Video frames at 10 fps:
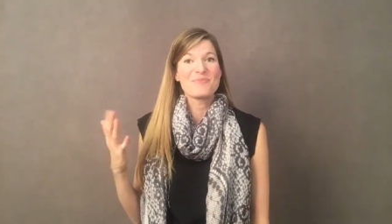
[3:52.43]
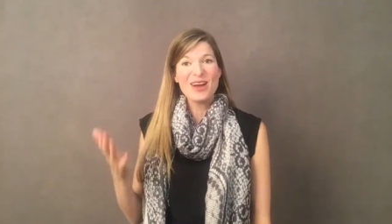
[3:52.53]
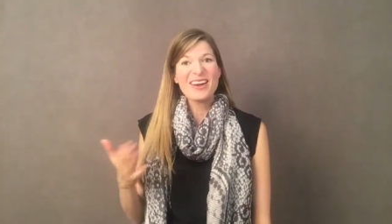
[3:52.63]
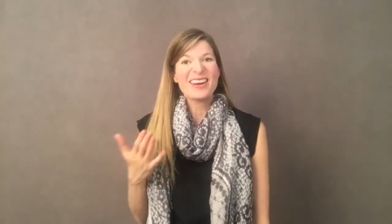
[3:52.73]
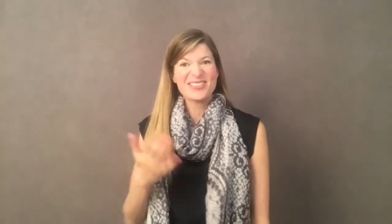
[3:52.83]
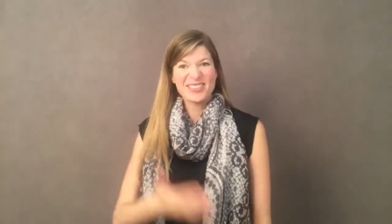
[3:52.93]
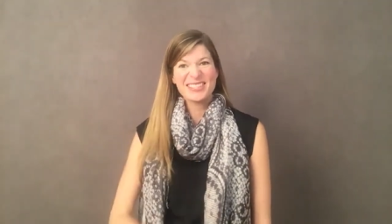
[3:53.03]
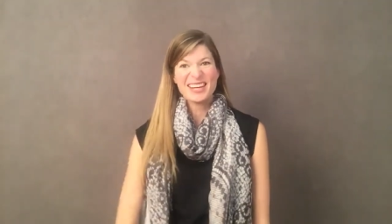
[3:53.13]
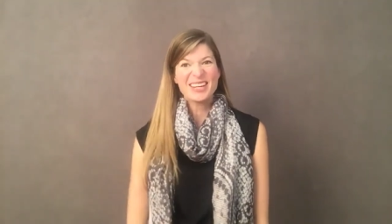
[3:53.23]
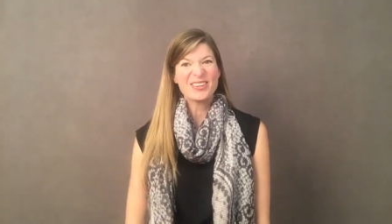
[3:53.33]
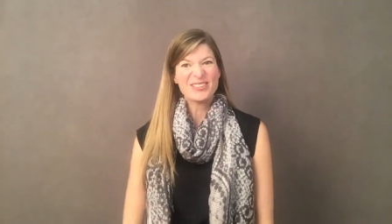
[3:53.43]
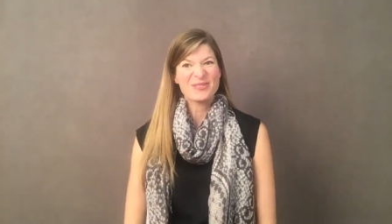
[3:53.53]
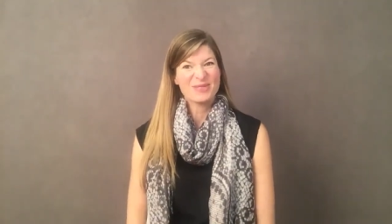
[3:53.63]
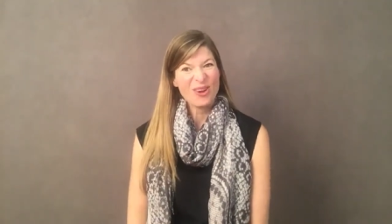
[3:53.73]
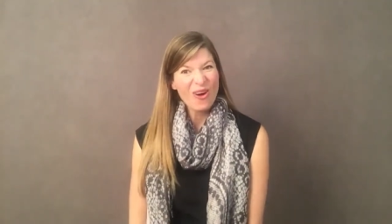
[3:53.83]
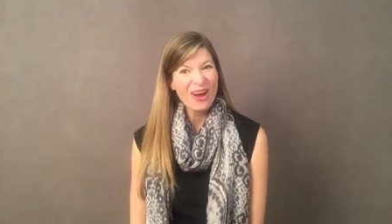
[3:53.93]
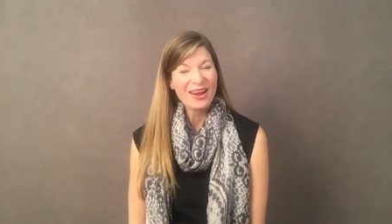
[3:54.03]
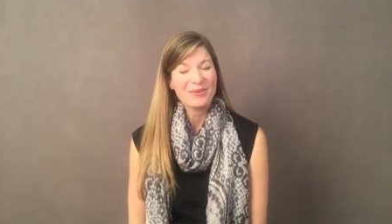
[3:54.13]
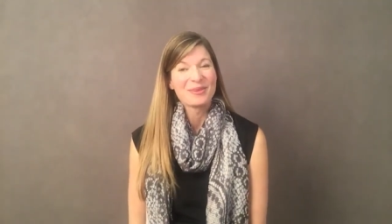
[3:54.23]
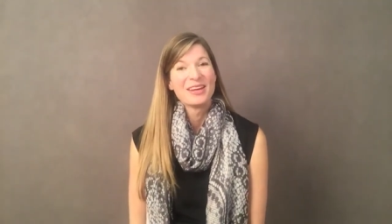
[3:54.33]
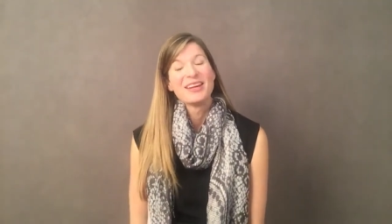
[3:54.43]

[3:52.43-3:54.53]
might actually take you some time